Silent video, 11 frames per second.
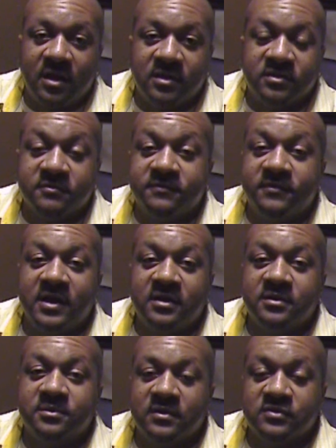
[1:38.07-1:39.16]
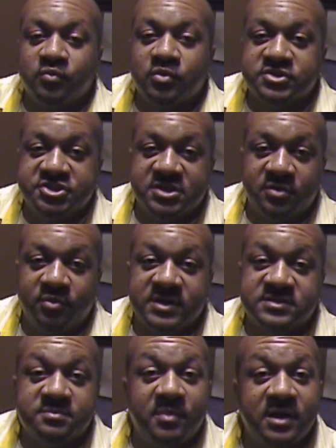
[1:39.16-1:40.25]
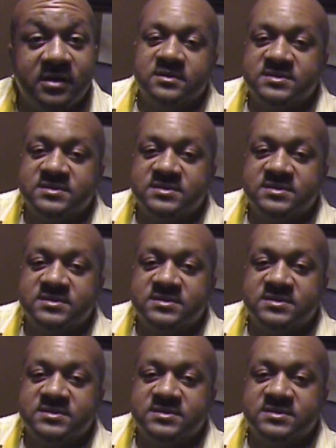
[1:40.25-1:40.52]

And the fame is what generates money.